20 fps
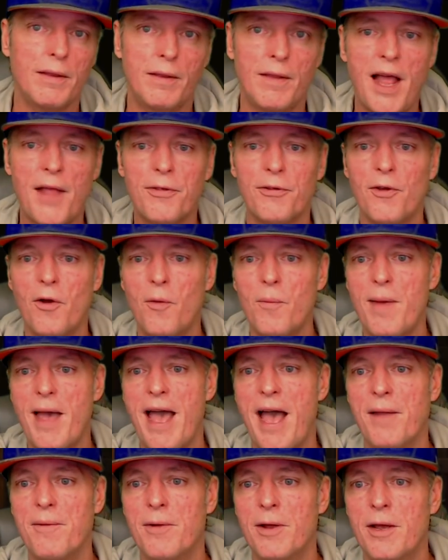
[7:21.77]
Not so
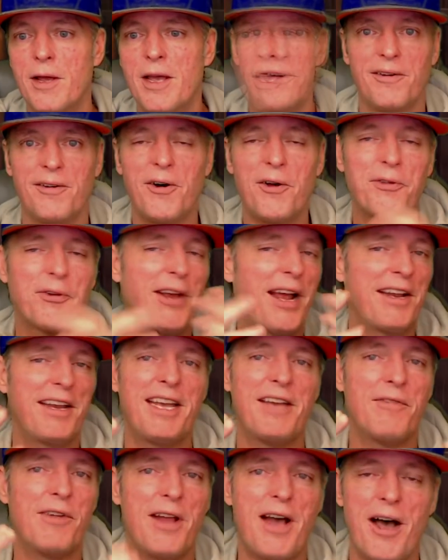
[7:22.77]
bad. Also got to
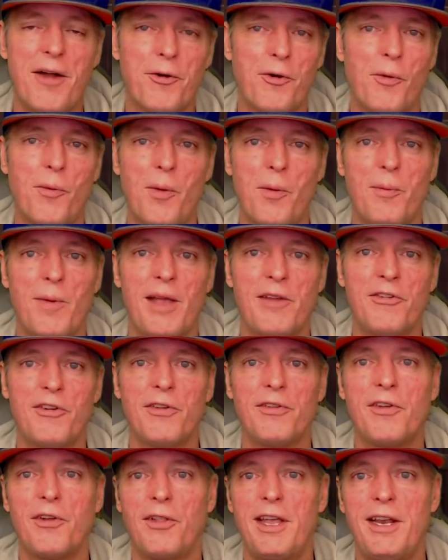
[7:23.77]
give an honorable
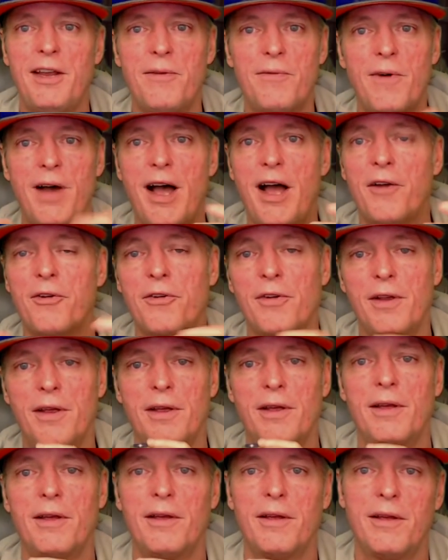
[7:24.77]
mention to Lady Vashj.
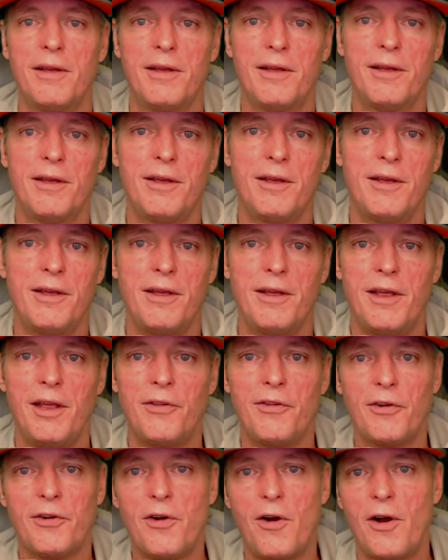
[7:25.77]

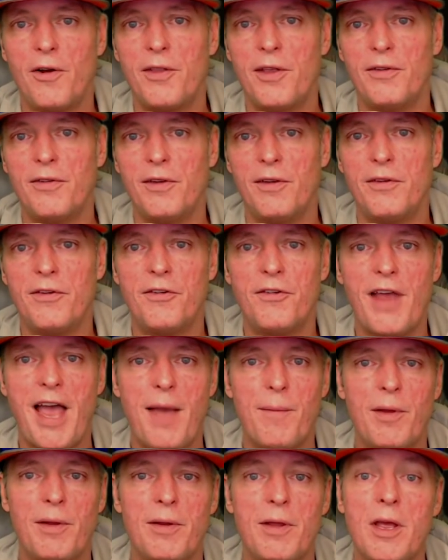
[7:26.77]
It's a card that's in
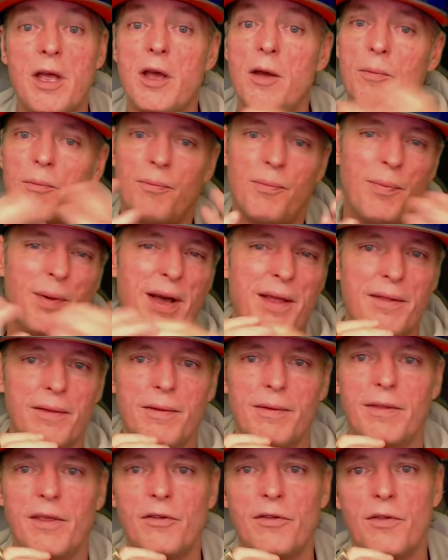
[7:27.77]
Shaman, but
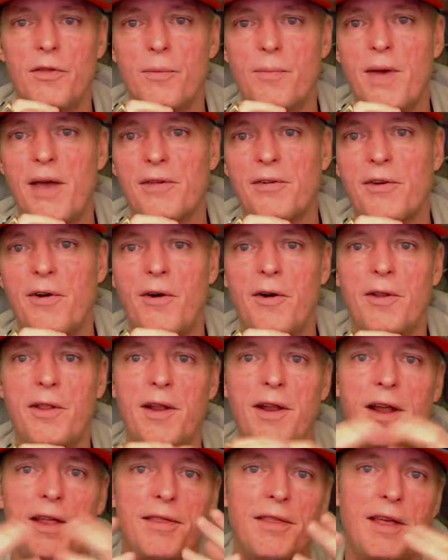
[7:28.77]
this is the best card
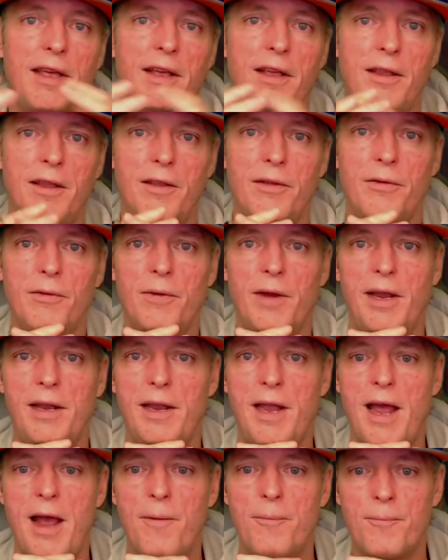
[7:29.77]
that I think is
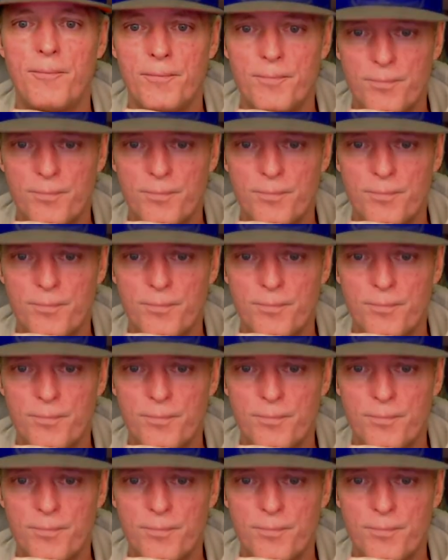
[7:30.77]
right now.